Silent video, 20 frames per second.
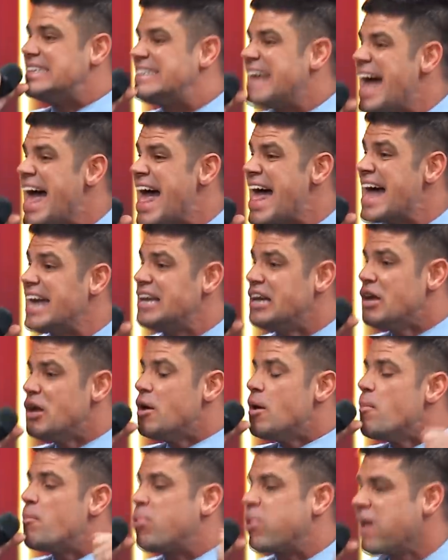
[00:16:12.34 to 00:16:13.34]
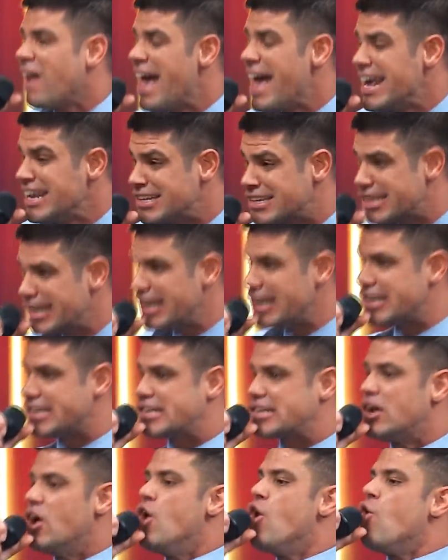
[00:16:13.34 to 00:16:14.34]
dead
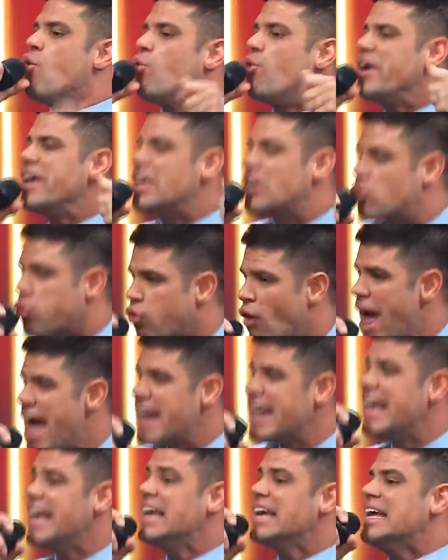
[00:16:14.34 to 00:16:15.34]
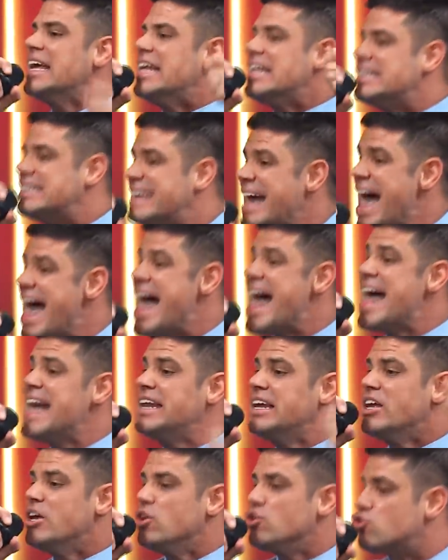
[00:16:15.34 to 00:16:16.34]
places, regretting
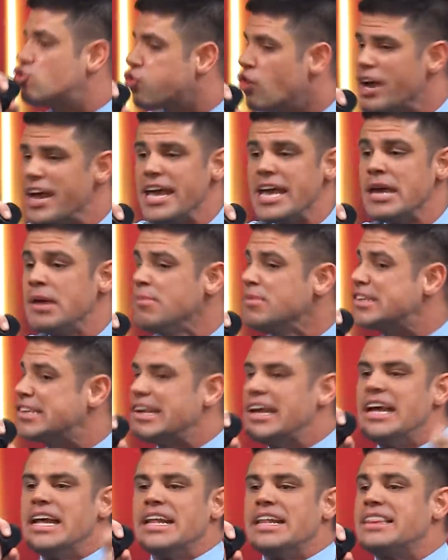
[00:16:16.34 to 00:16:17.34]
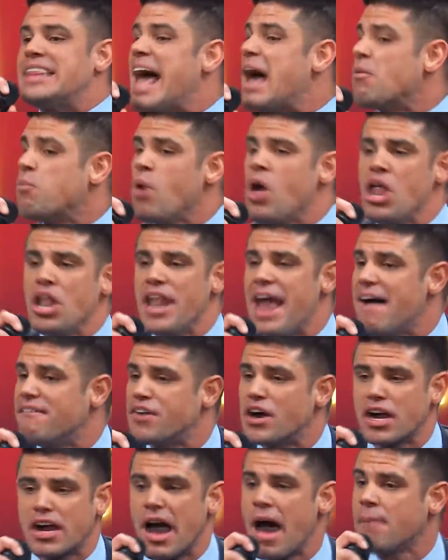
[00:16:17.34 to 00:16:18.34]
dead dreams that will
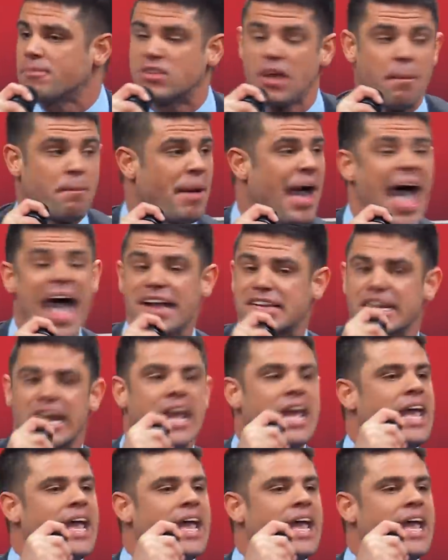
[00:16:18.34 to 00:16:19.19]
never come to pass.